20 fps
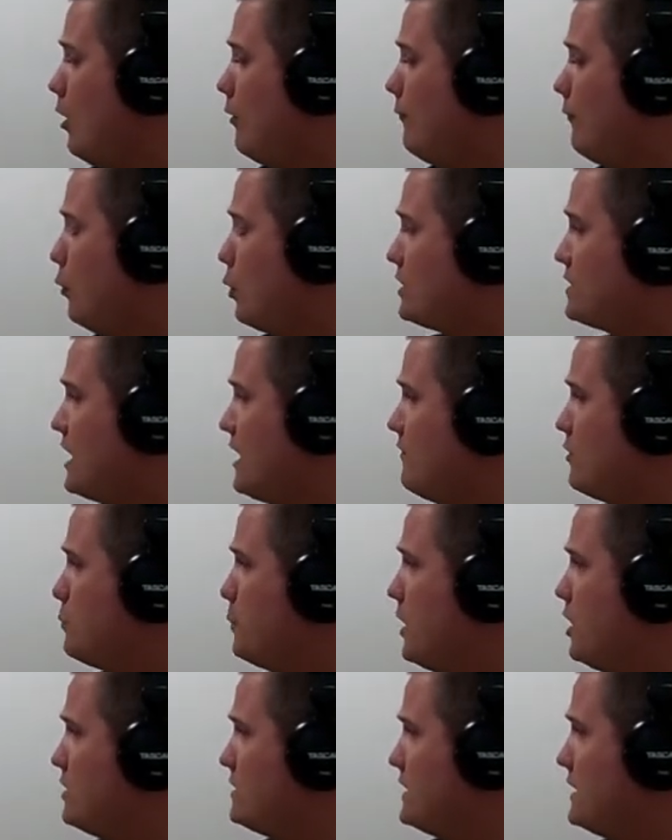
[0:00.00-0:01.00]
all for it.
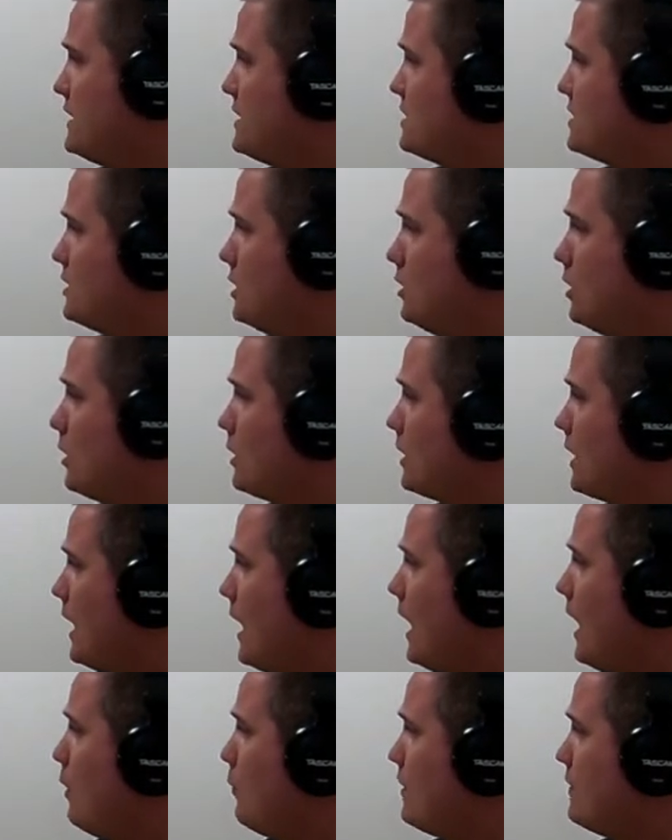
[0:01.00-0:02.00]
David Bell said he's still our
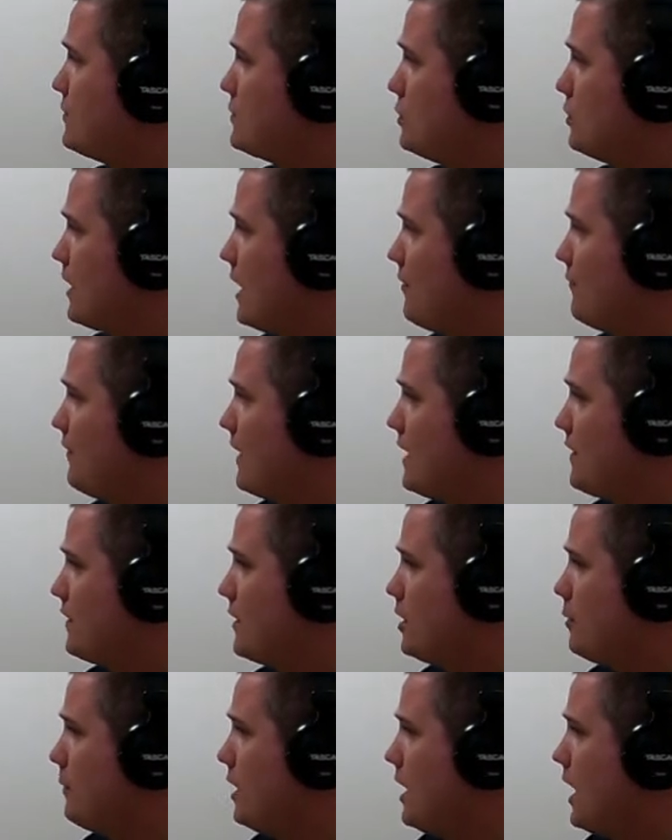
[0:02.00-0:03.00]
guy. We've still got faith
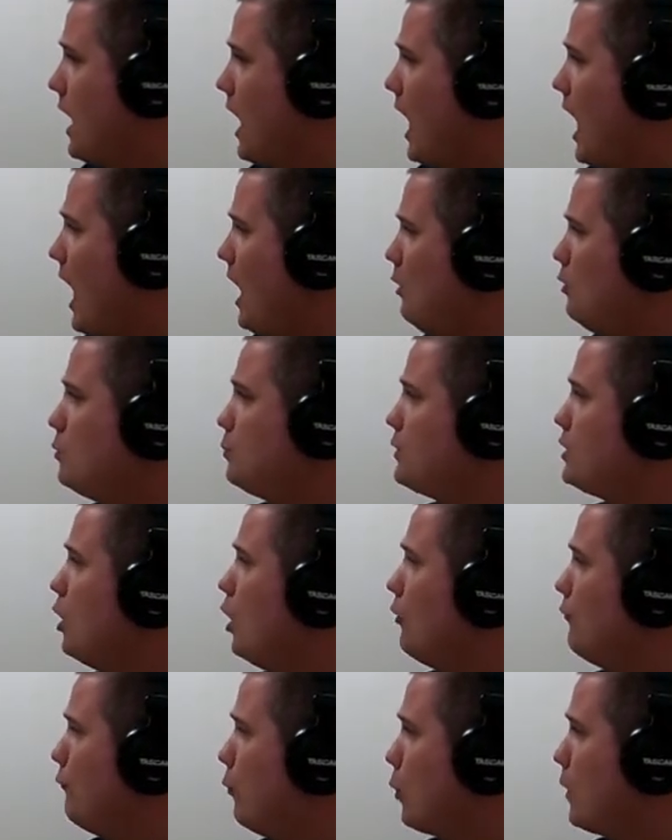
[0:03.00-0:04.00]
in him. I would be
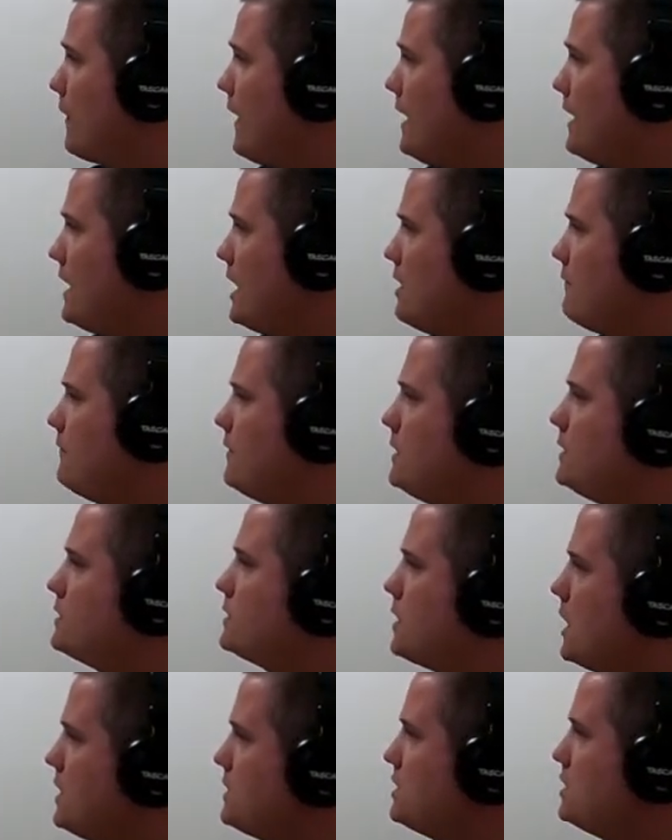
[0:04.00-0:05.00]
all for that if
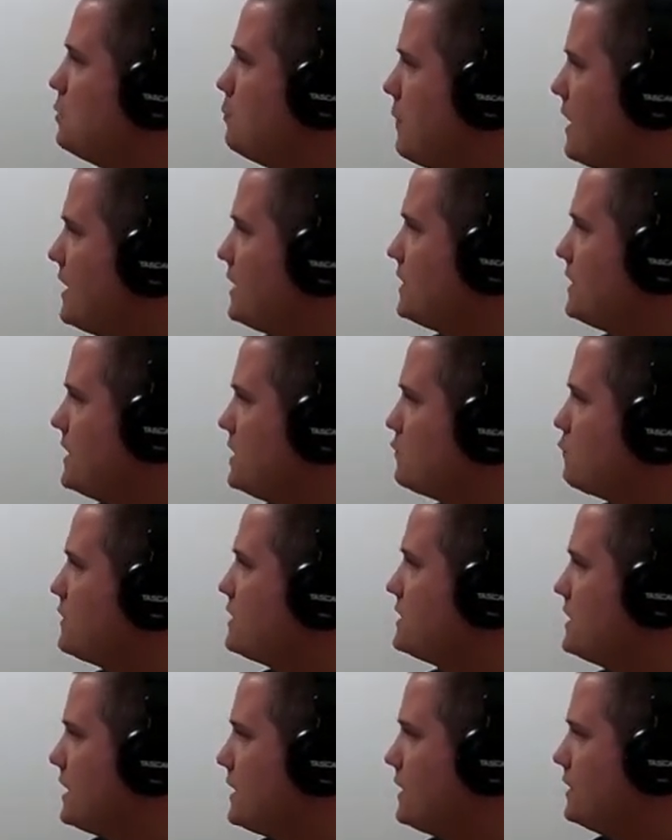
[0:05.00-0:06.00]
he doesn't make these
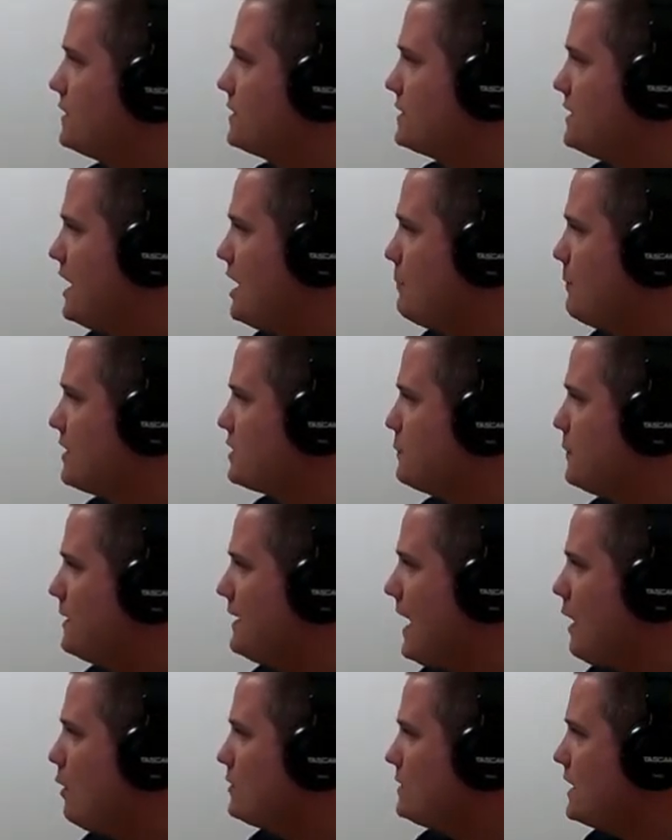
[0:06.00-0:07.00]
ridiculous statements.
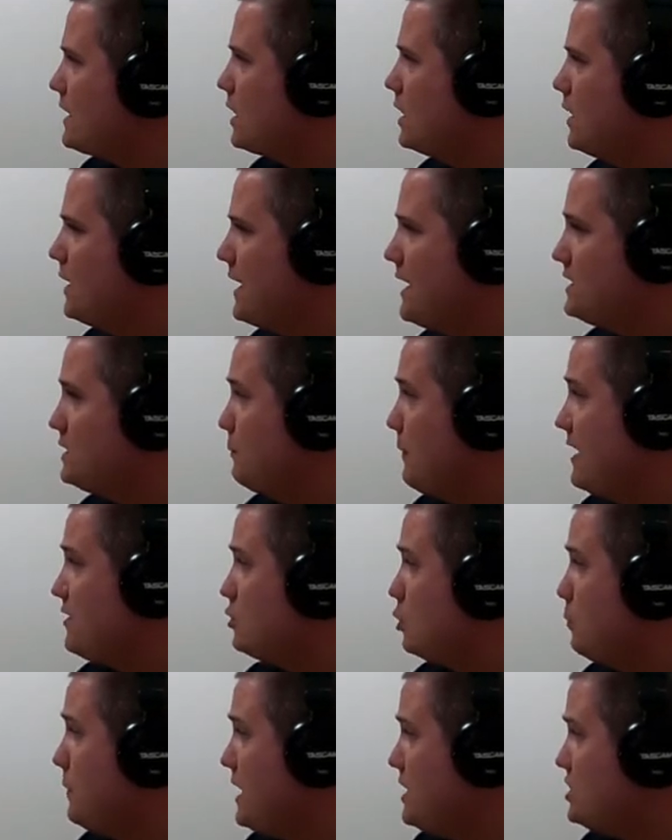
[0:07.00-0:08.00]
But now it's like he's a
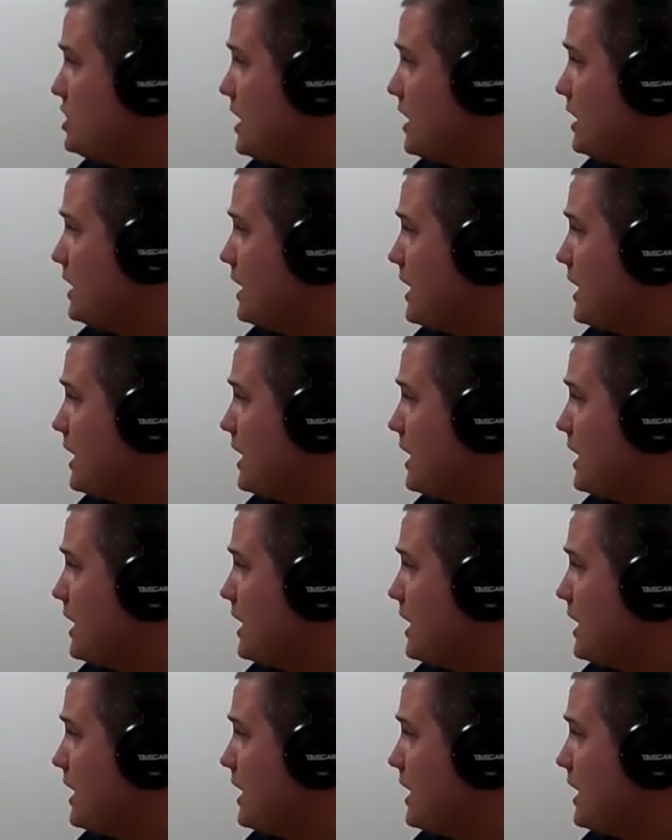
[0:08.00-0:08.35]
mental midget.